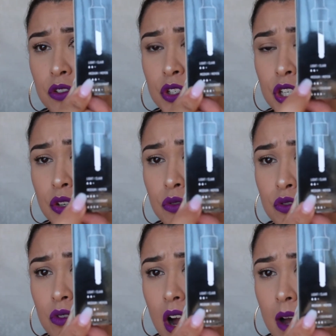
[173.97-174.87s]
do
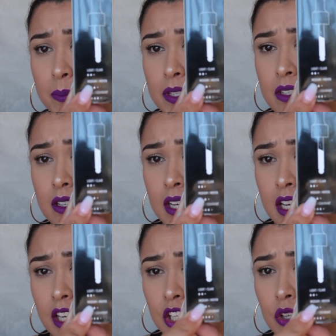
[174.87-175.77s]
two drops,
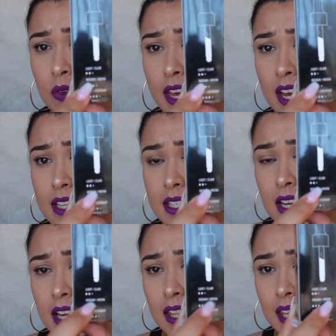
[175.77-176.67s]
you get
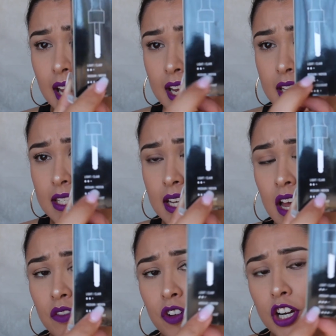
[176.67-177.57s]
a light
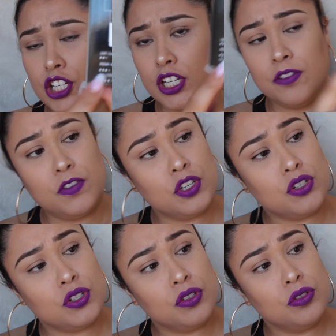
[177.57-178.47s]
coverage. If you
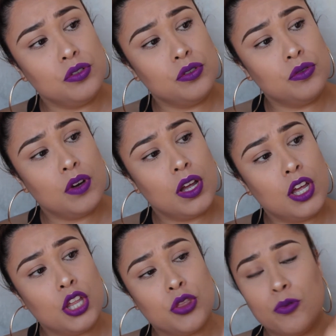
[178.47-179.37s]
do
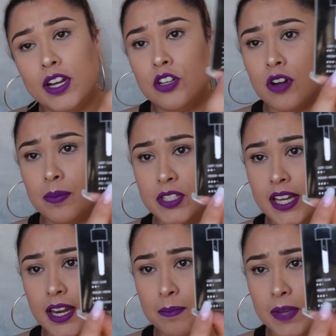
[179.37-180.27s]
three drops,
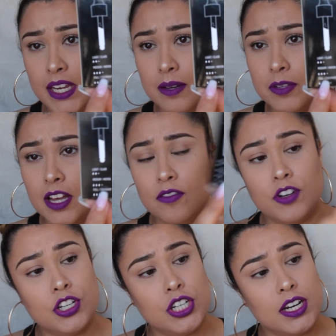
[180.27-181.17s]
you get medium
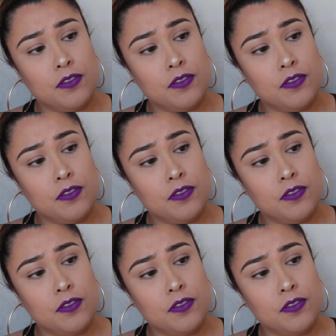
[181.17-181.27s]
coverage. And